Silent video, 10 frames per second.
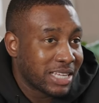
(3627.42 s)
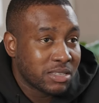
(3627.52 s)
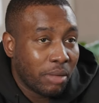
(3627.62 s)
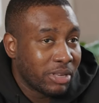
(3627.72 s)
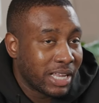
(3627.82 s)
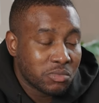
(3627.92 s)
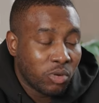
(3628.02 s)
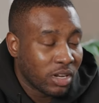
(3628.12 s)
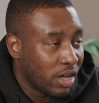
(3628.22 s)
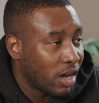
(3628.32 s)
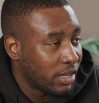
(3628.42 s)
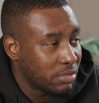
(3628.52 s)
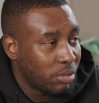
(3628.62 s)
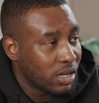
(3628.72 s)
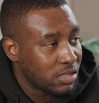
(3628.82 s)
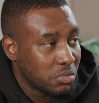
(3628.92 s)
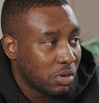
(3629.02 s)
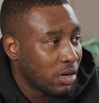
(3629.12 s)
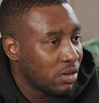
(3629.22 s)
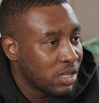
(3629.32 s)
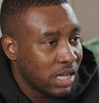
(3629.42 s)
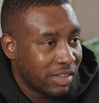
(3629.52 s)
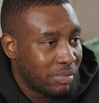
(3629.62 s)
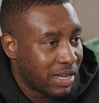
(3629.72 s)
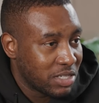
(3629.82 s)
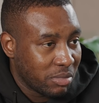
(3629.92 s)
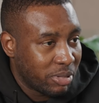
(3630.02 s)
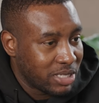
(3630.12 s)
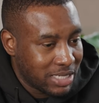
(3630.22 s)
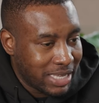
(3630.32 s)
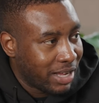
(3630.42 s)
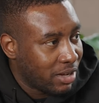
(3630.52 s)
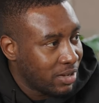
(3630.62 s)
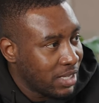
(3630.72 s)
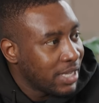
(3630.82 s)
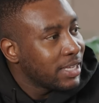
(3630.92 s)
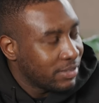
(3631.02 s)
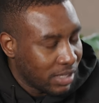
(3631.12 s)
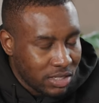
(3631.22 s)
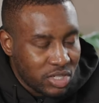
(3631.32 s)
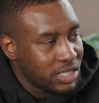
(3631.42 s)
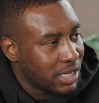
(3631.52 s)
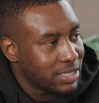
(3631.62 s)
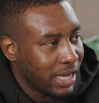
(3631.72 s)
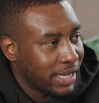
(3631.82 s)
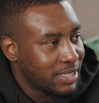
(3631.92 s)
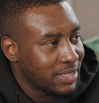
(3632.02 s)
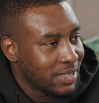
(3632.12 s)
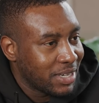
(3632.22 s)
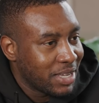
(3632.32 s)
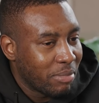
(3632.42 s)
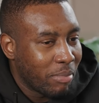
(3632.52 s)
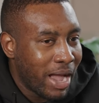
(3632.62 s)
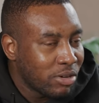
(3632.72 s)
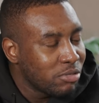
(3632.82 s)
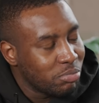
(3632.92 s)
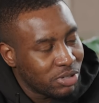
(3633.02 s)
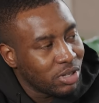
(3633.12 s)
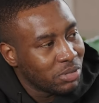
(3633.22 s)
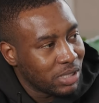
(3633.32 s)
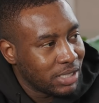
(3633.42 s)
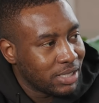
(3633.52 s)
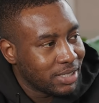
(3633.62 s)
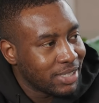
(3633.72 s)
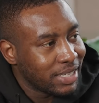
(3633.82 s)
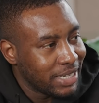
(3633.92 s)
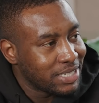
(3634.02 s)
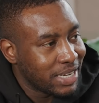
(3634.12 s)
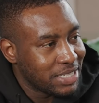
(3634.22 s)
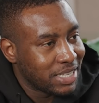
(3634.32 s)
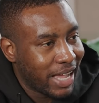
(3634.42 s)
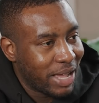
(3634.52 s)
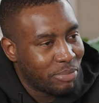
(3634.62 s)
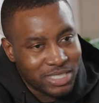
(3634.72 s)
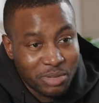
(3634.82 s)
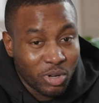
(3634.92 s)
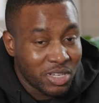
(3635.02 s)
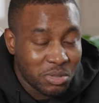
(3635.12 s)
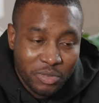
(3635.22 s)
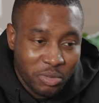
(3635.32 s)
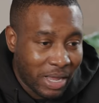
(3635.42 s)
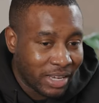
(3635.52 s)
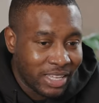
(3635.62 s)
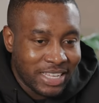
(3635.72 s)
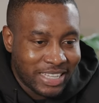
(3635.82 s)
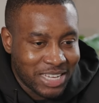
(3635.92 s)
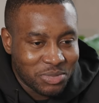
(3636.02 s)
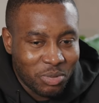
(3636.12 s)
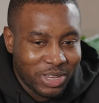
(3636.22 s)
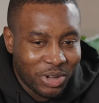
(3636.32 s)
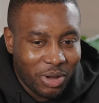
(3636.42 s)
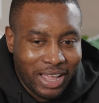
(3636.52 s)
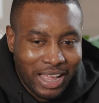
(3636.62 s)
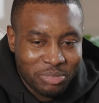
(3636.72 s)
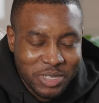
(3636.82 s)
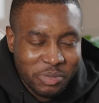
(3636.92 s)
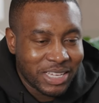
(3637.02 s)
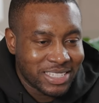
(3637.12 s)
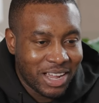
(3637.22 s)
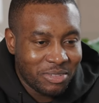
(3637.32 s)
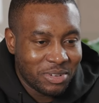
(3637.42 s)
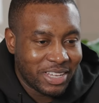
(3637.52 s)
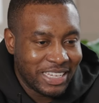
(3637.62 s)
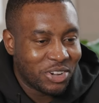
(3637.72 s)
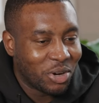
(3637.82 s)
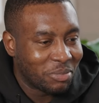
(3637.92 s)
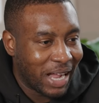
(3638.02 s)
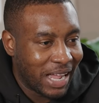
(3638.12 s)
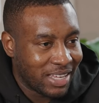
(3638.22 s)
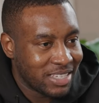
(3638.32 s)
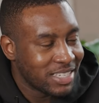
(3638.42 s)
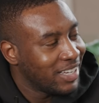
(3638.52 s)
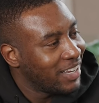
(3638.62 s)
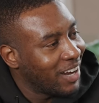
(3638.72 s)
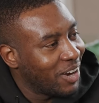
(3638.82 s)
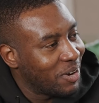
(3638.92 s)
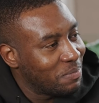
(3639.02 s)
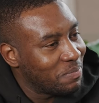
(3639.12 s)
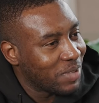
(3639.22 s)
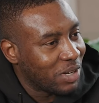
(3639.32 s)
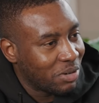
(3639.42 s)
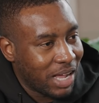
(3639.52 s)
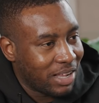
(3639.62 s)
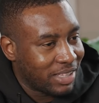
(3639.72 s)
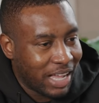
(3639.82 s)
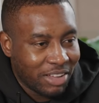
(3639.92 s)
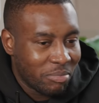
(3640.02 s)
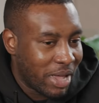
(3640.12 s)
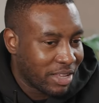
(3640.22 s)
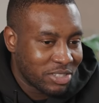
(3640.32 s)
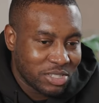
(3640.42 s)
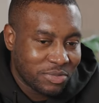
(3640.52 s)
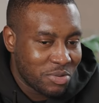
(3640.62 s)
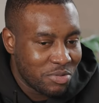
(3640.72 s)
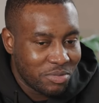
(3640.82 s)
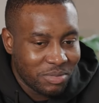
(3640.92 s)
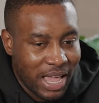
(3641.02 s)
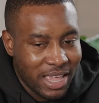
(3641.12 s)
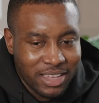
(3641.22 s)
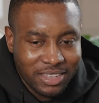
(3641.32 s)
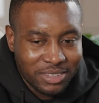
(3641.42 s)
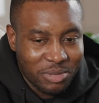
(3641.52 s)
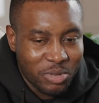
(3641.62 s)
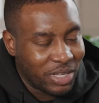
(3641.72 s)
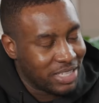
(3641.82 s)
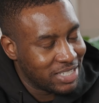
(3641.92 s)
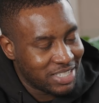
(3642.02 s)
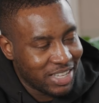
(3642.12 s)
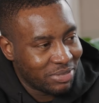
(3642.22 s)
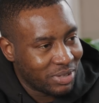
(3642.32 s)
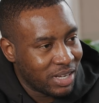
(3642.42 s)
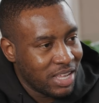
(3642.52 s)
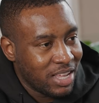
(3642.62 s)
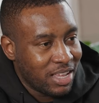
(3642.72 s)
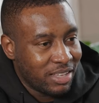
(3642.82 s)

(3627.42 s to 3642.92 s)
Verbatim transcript: but that's I mean that's one of the hardest parts as well of managing the business. Running the logistics. The logistics. Who does that? Michael predominantly does that. He's he's the guy. But to be honest with you, man, that's you know I, I've been speaking to other e-com guys, um, you know that that I've met just through like communities and stuff, and